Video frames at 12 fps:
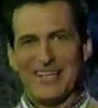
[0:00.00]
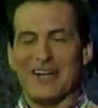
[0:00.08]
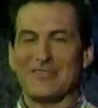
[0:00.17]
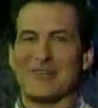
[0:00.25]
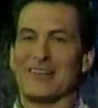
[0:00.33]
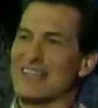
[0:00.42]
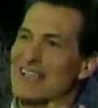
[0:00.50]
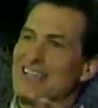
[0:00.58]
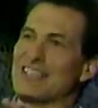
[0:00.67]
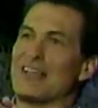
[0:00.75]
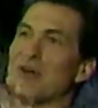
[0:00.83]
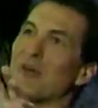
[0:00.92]
You know, so it
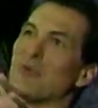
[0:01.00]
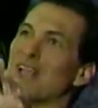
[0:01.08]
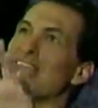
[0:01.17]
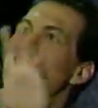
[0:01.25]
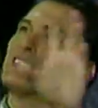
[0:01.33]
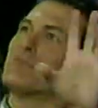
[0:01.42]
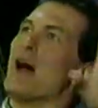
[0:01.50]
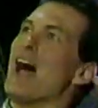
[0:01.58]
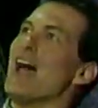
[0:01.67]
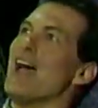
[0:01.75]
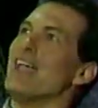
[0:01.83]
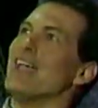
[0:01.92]
said, released
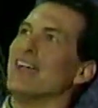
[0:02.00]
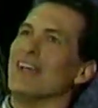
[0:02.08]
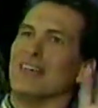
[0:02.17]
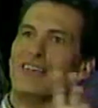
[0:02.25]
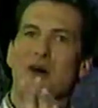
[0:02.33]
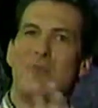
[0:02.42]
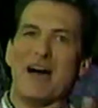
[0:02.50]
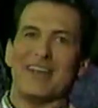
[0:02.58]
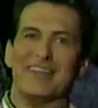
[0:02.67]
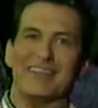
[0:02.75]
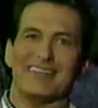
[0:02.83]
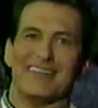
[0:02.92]
by
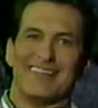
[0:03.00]
nobody.